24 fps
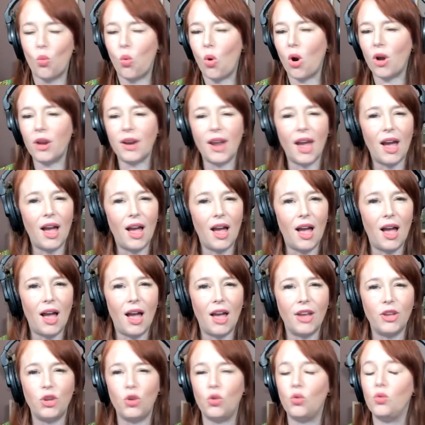what
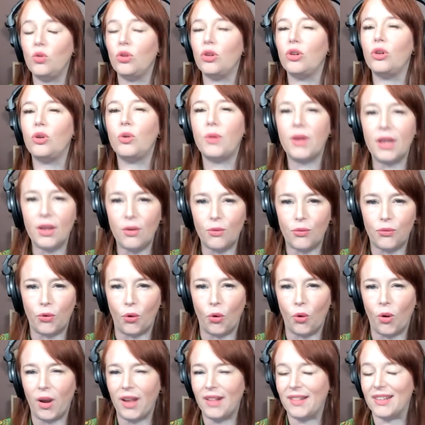are you looking for?